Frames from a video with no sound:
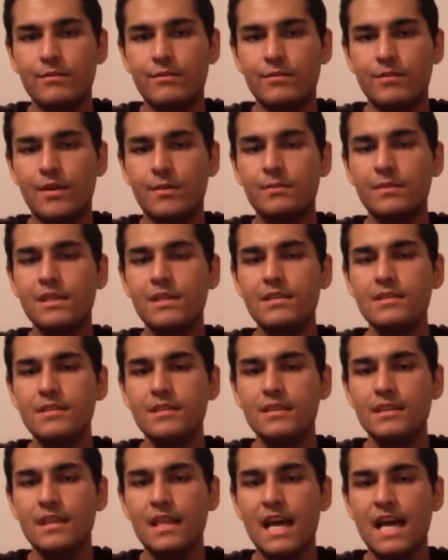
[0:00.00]
From this,
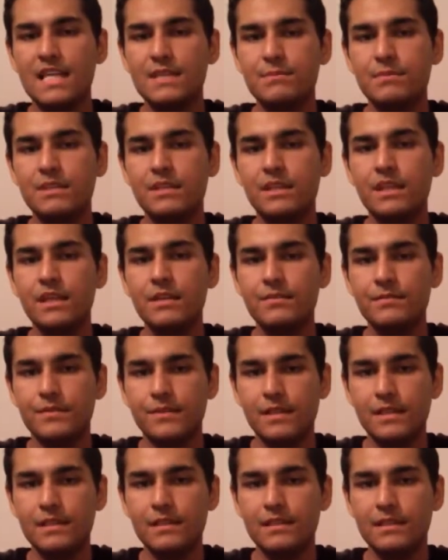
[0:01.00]
it has been
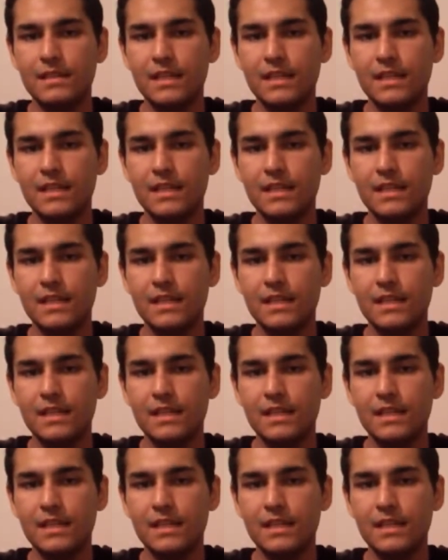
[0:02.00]
inferred